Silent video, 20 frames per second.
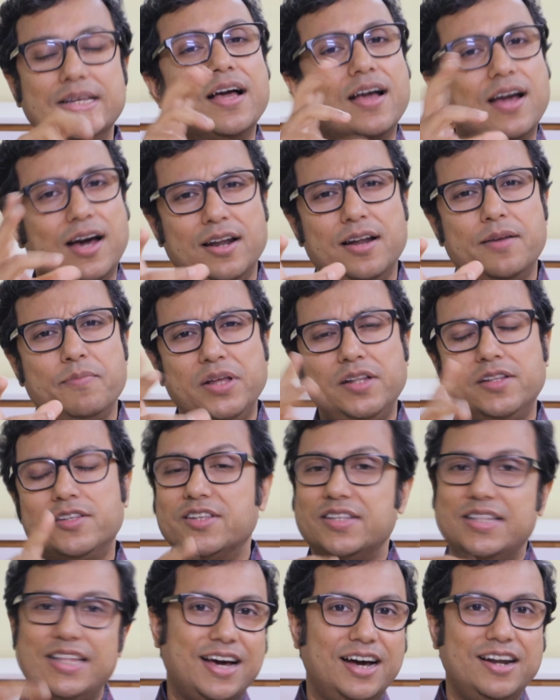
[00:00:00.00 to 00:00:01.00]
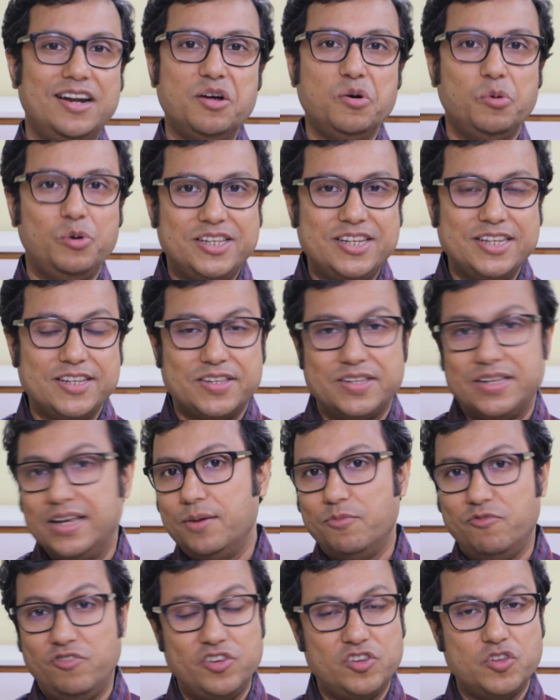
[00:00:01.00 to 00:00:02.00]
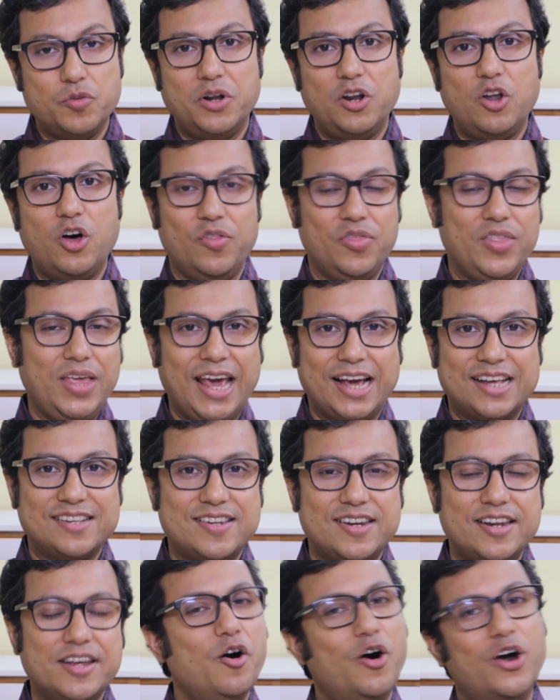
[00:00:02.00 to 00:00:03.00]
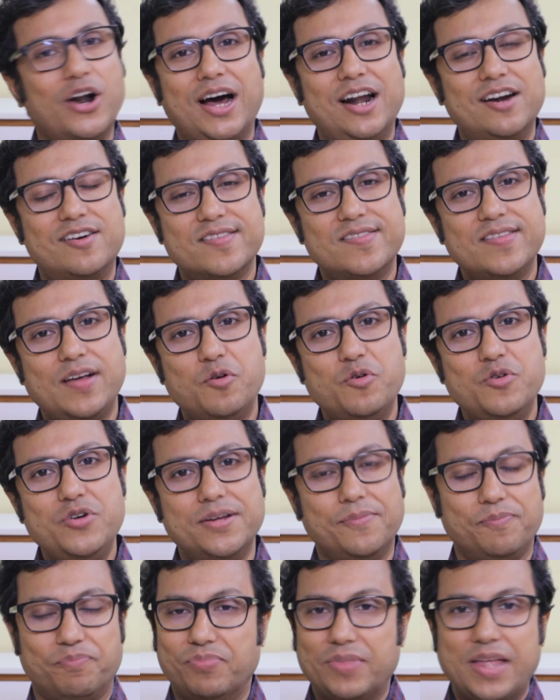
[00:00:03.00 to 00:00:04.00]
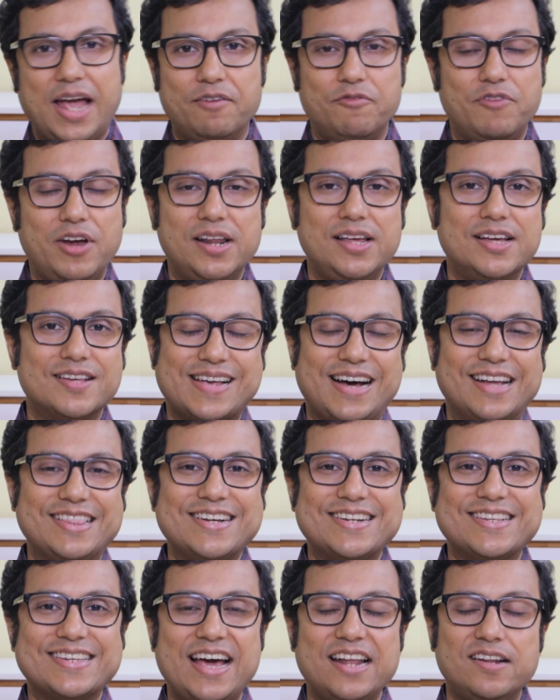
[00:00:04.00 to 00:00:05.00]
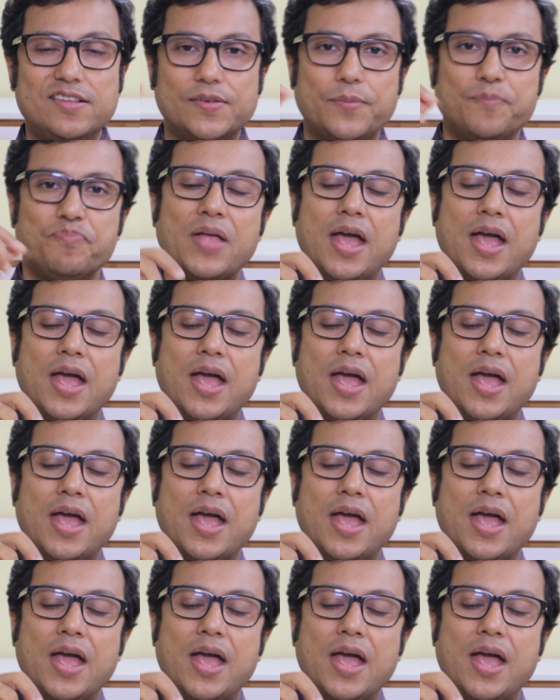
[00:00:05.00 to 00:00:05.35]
Color means the color which is visible on the X-ray or ultrasound and various other scans.